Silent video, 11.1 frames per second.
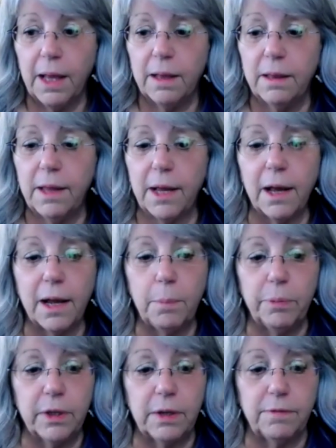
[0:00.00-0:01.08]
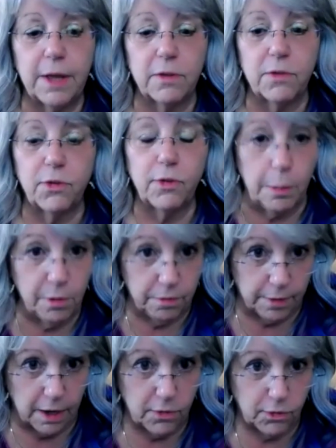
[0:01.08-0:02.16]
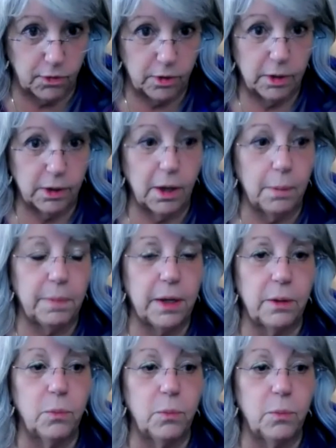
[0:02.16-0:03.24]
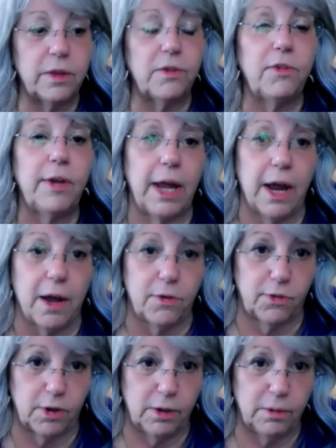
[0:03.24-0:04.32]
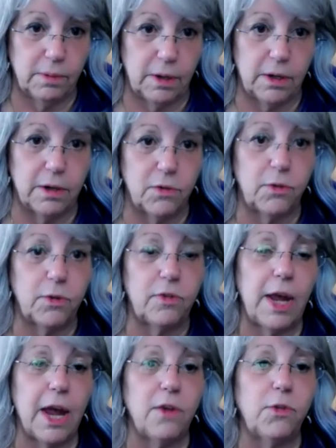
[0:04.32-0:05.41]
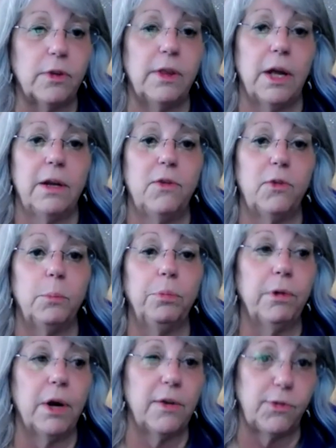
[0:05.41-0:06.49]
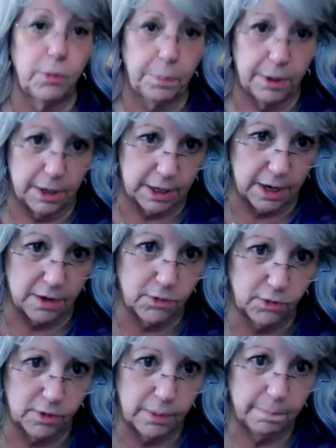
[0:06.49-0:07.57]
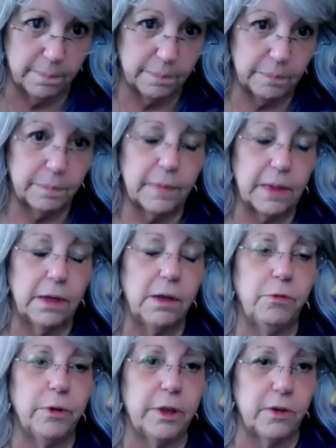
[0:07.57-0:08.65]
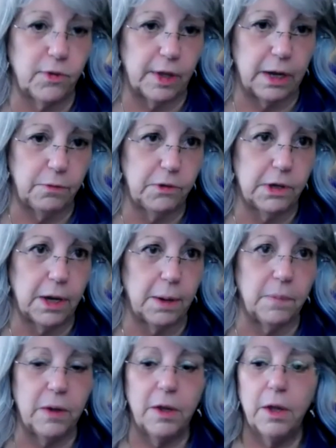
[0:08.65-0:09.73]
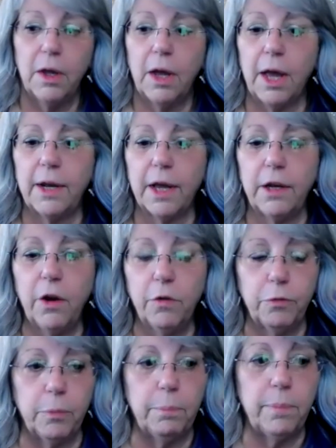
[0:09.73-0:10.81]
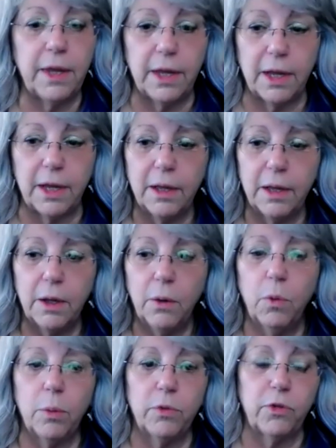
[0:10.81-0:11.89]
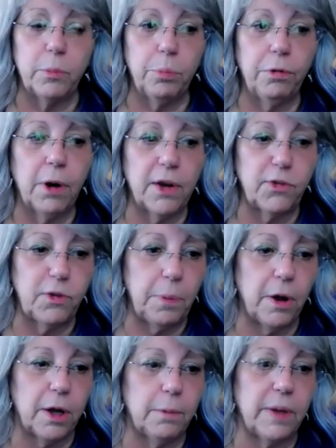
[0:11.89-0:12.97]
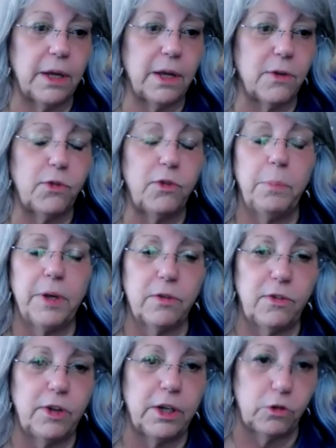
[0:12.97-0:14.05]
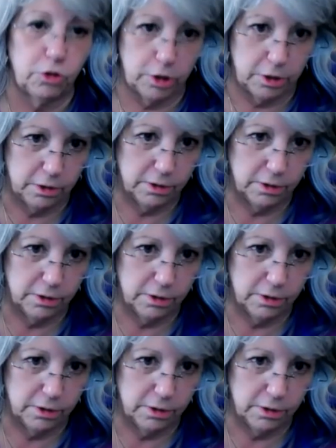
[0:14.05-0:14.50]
Then I believe that some of us come in with a task, and it is a task that is impressed upon us for this lifetime. And I know for me, what was impressed upon me is to be a teacher.